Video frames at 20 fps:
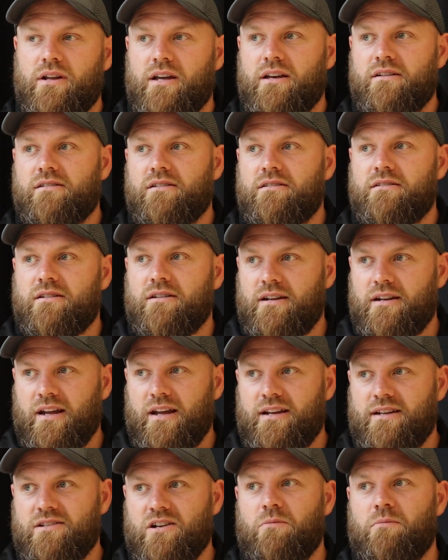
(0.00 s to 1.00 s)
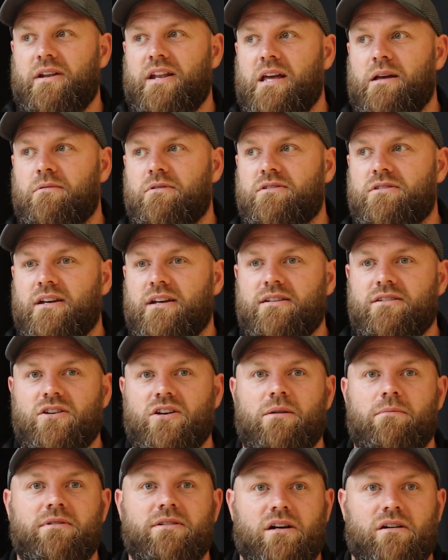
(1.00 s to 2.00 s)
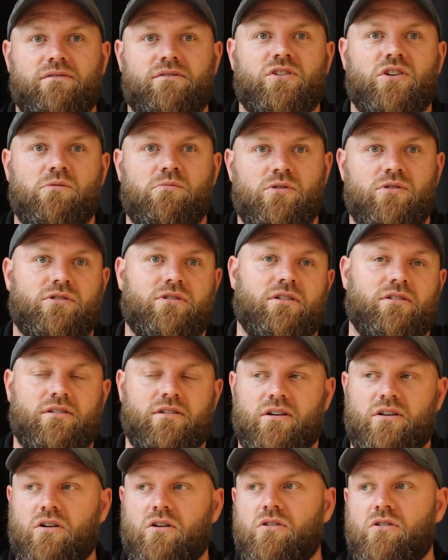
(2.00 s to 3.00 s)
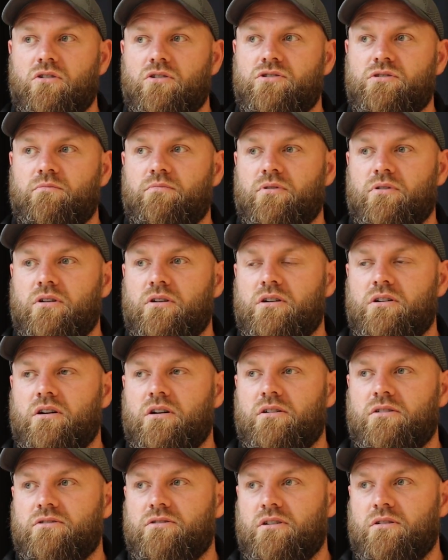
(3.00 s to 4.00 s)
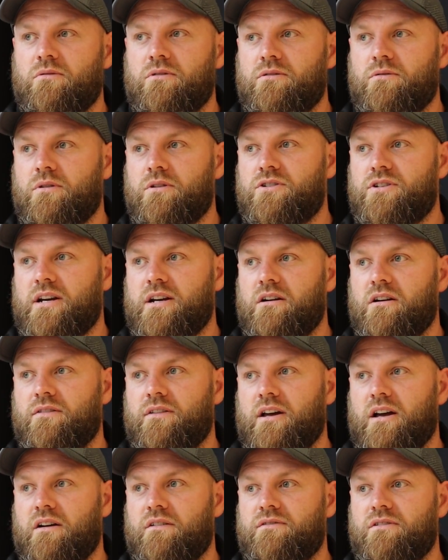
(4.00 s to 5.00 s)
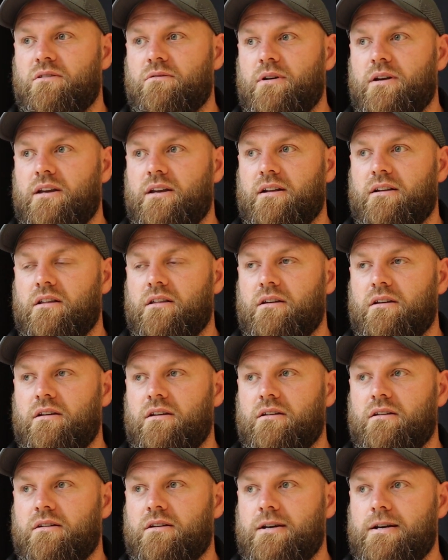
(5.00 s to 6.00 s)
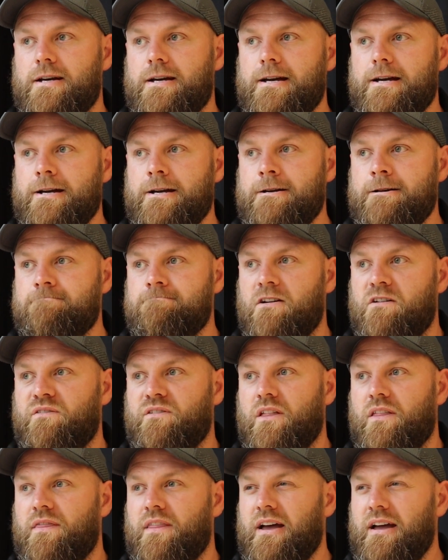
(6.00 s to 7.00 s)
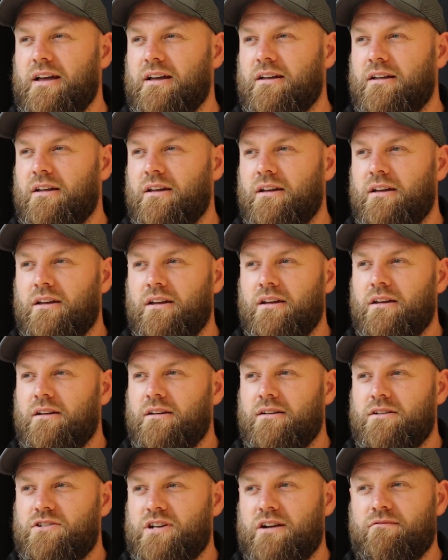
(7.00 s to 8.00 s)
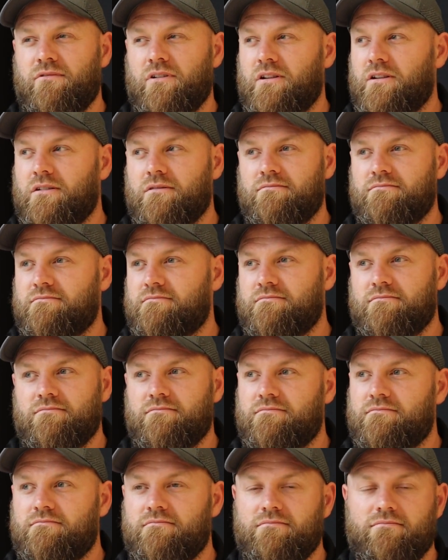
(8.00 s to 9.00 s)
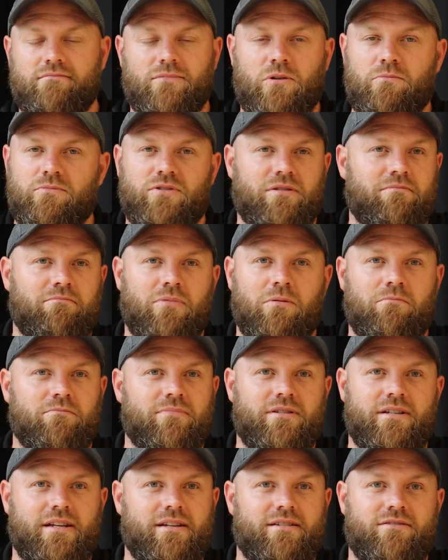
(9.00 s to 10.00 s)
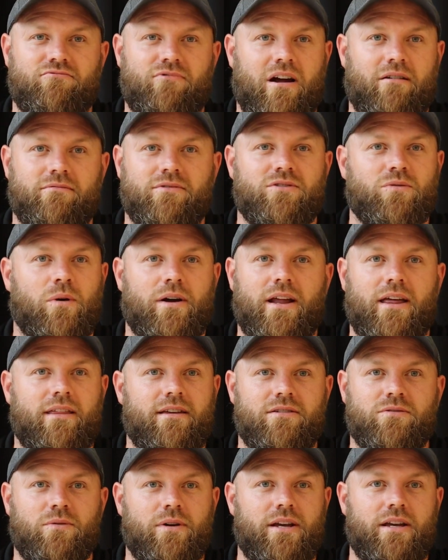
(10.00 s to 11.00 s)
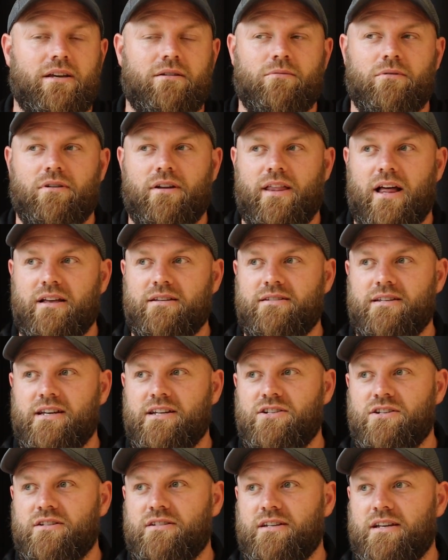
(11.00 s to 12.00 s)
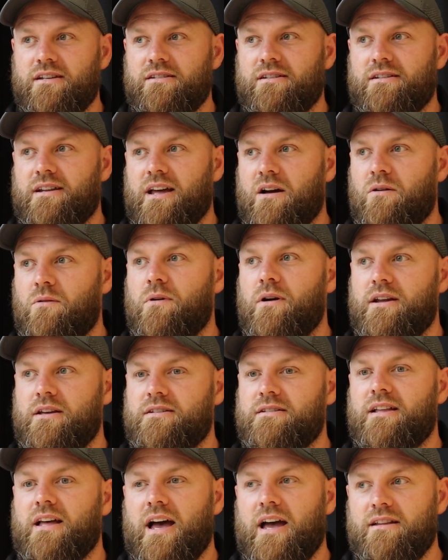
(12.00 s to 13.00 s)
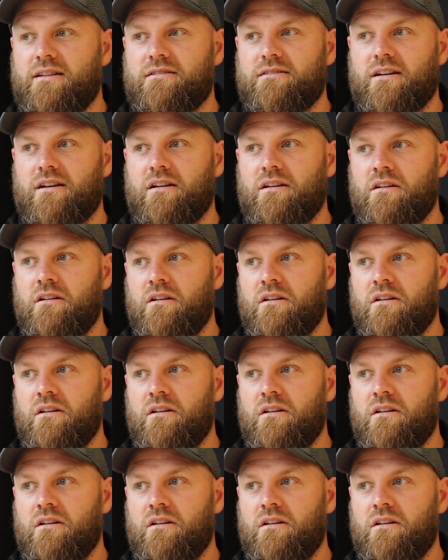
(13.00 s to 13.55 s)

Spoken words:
days since he did it and he's not been able to exert himself too much because of the concussion protocol. So we'll check on that after the weekend, I think. Other than that, general lumps and bumps. It's round 20 this week. We're at that stage of season now where it's starting to